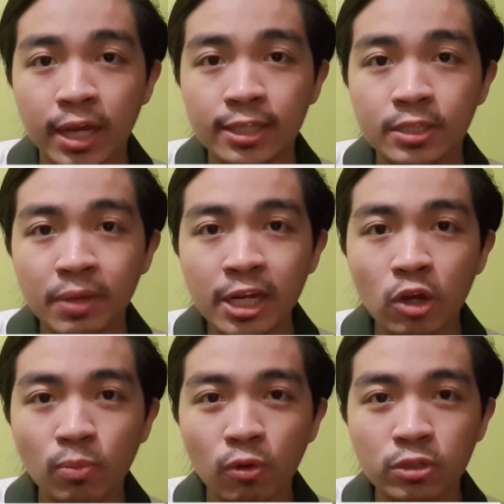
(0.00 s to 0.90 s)
is
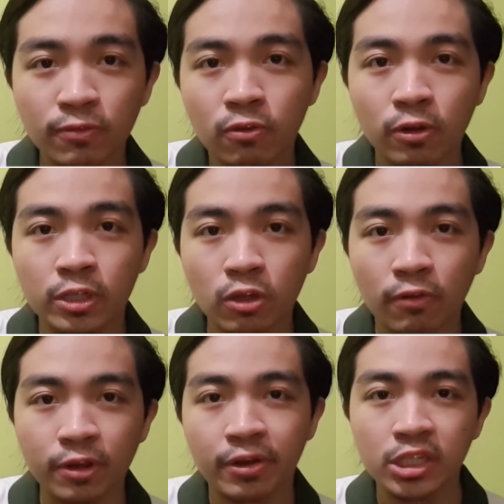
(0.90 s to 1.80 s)
mainly composed, of course,
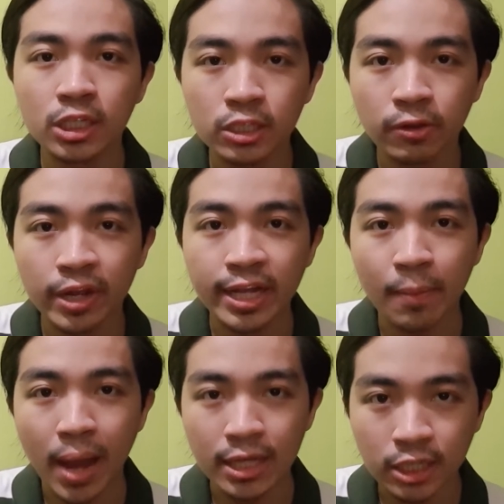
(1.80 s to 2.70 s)
of your resistor
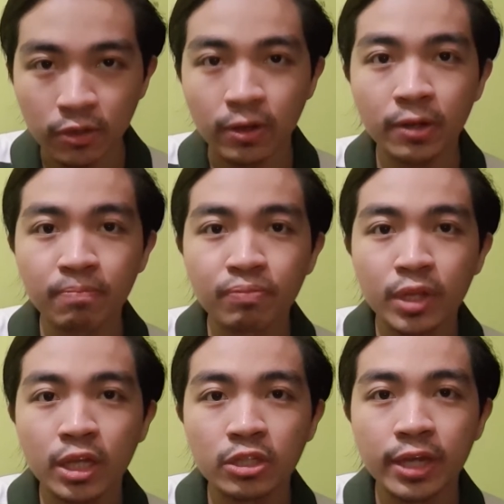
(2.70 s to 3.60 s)
and capacitor
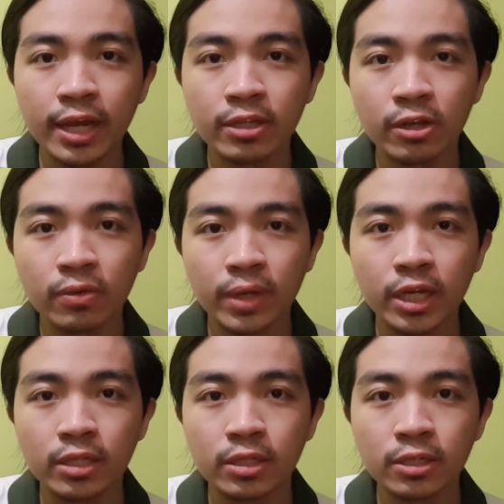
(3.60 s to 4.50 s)
together
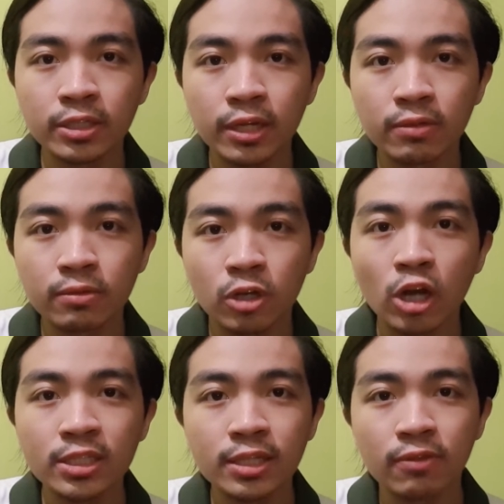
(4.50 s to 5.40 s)
with certain
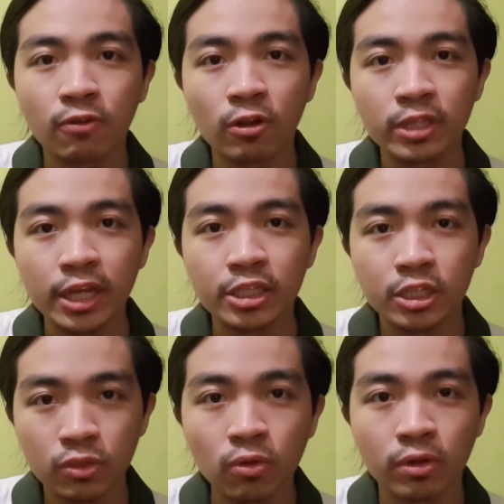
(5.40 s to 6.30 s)
constant
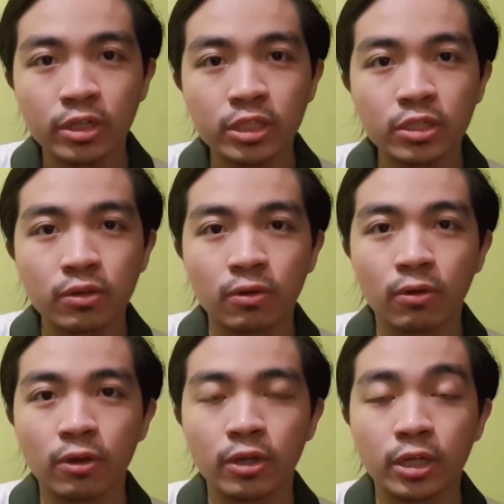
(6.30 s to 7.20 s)
voltage source
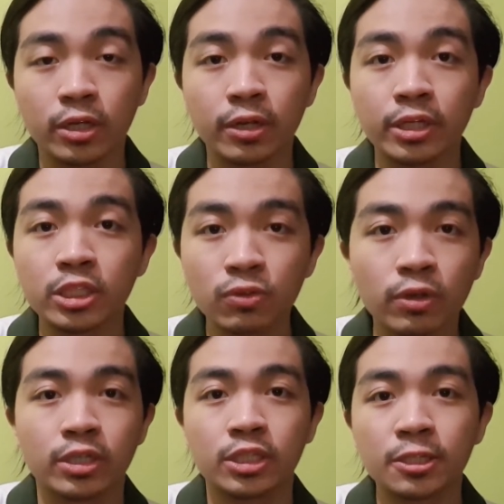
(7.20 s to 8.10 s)
or current
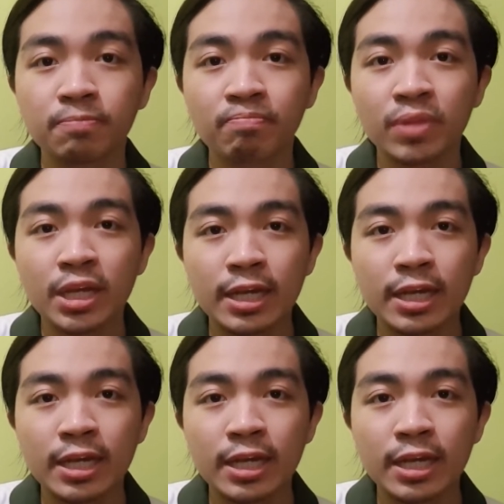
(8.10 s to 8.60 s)
source.